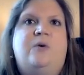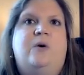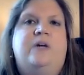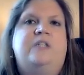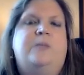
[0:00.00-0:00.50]

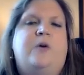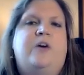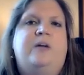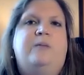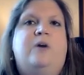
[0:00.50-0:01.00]
or
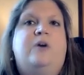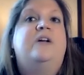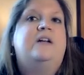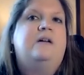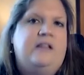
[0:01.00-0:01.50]
exploring more
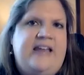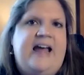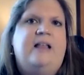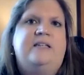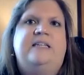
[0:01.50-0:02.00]
critical
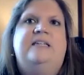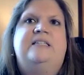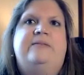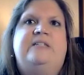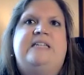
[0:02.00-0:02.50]

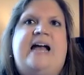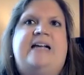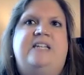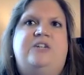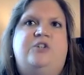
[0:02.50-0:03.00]
analysis of a
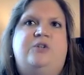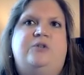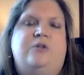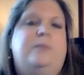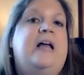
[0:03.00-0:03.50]
tax issue
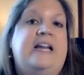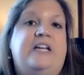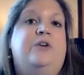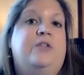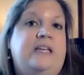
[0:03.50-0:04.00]
to apply to
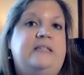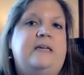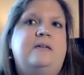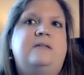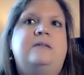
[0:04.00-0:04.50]
your
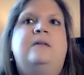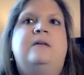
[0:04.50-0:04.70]
thesis.